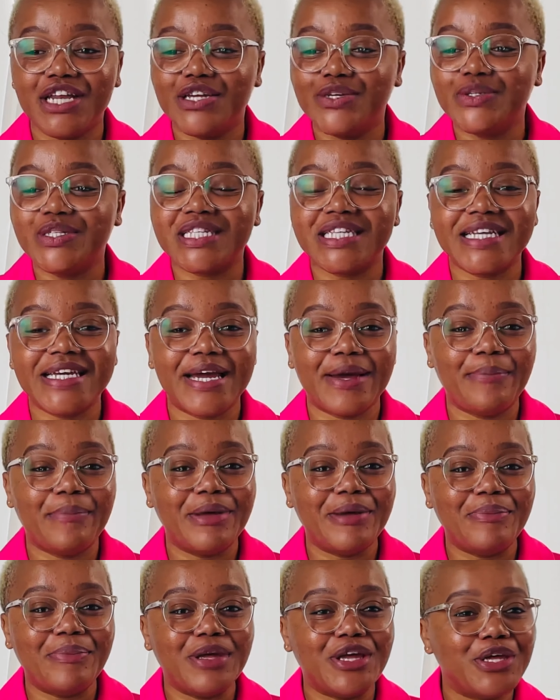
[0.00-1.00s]
you see a
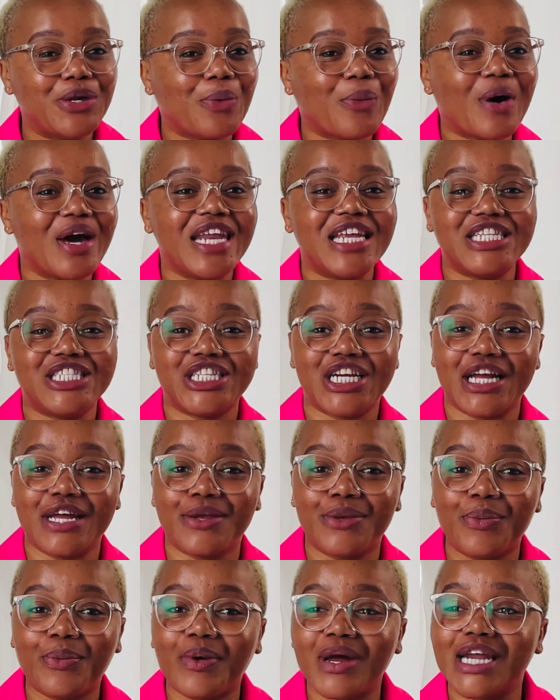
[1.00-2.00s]
meme, you want to share it,
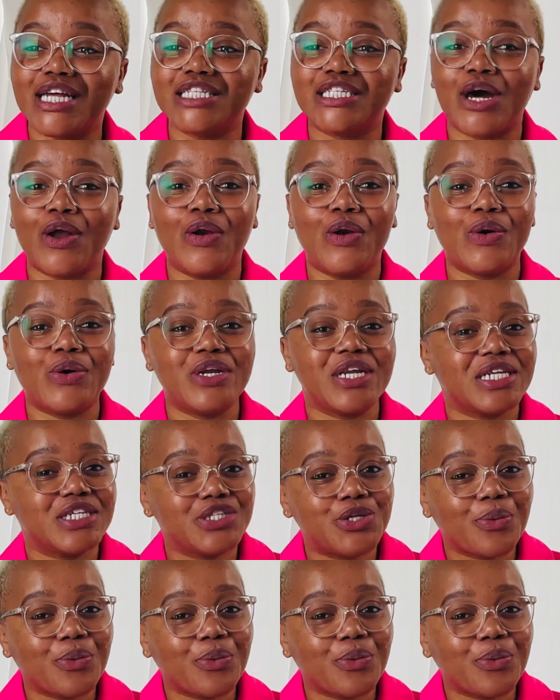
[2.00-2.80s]
you want to download it,